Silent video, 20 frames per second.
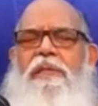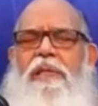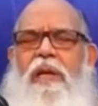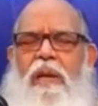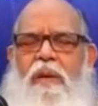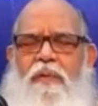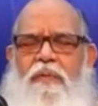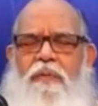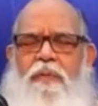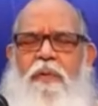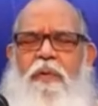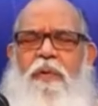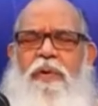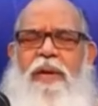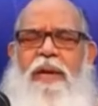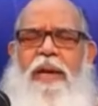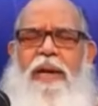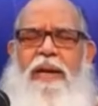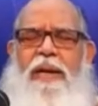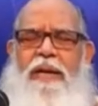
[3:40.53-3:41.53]

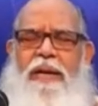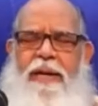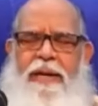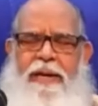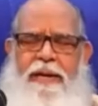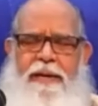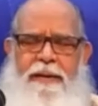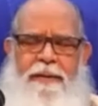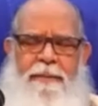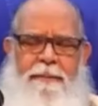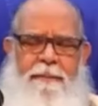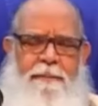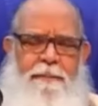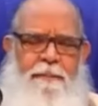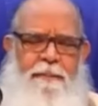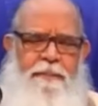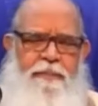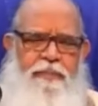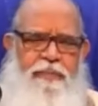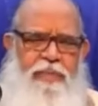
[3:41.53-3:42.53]
self-oriented
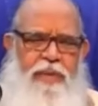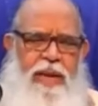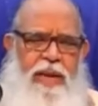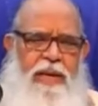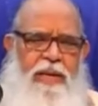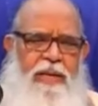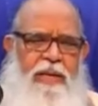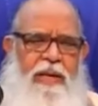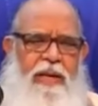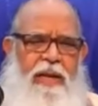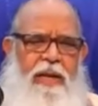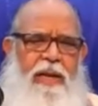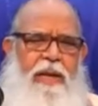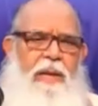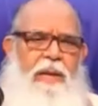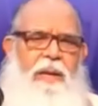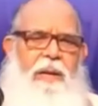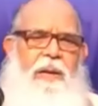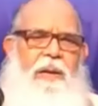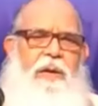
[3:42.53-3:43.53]
and
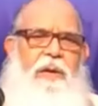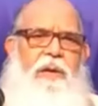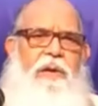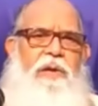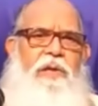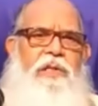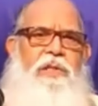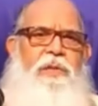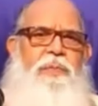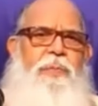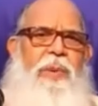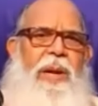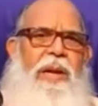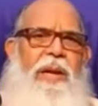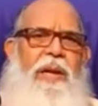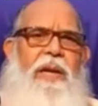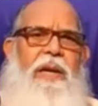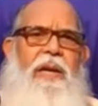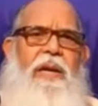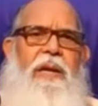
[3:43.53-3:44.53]
they
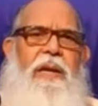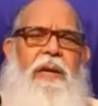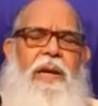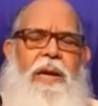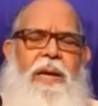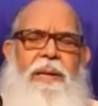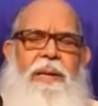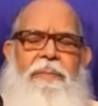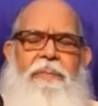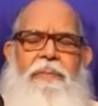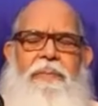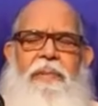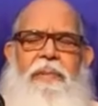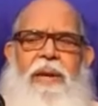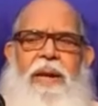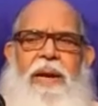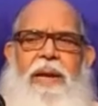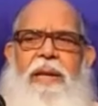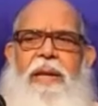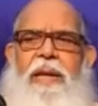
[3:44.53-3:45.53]
spend their
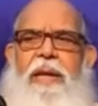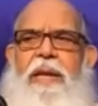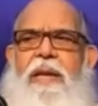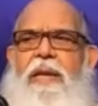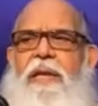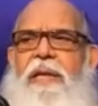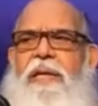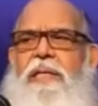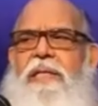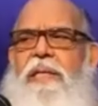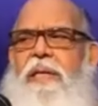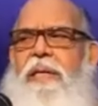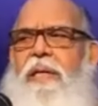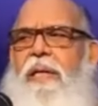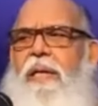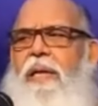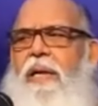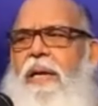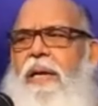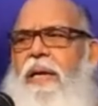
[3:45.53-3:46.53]
time and
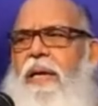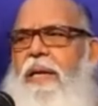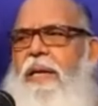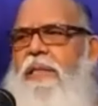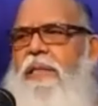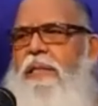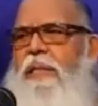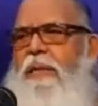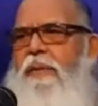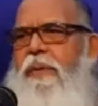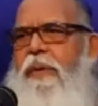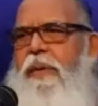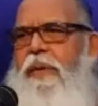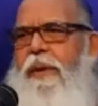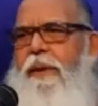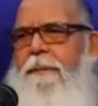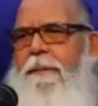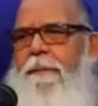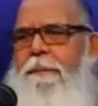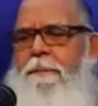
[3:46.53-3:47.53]
energy in
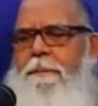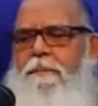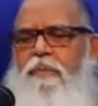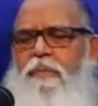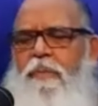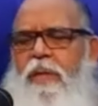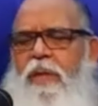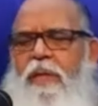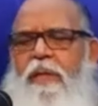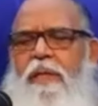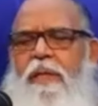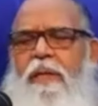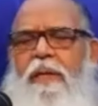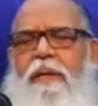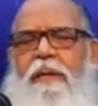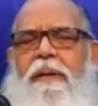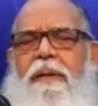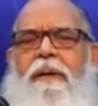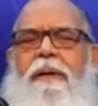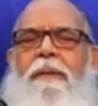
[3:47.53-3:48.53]
discovering
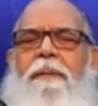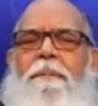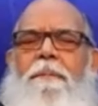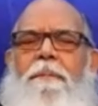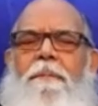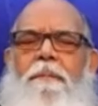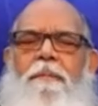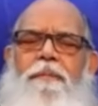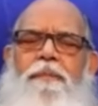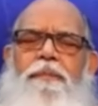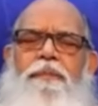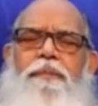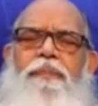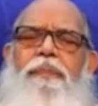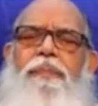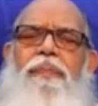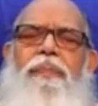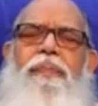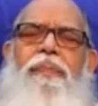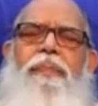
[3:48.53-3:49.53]
the
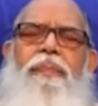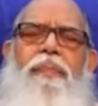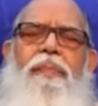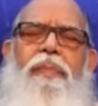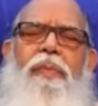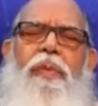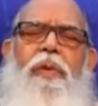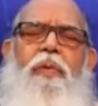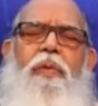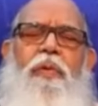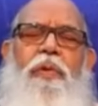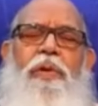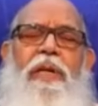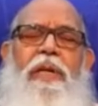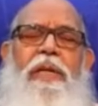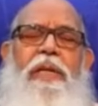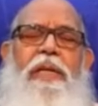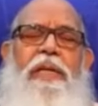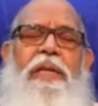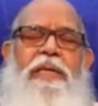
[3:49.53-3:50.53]

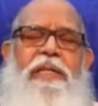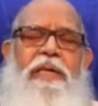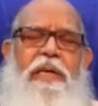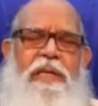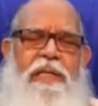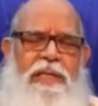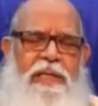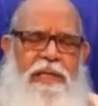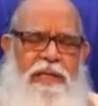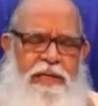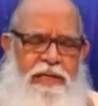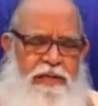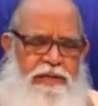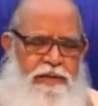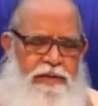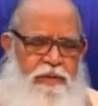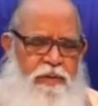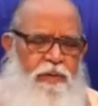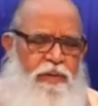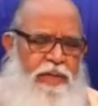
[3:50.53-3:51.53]
Kundalini
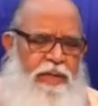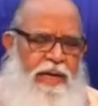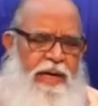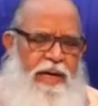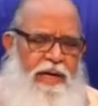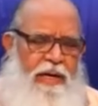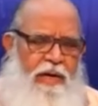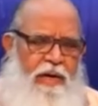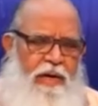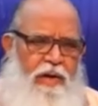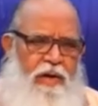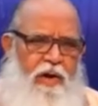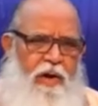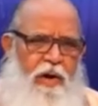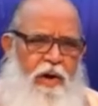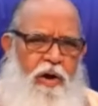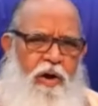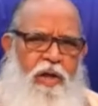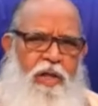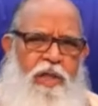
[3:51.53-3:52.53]
Shakti so that
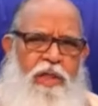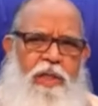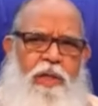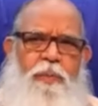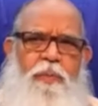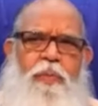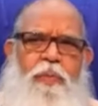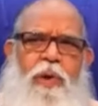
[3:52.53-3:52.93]
all the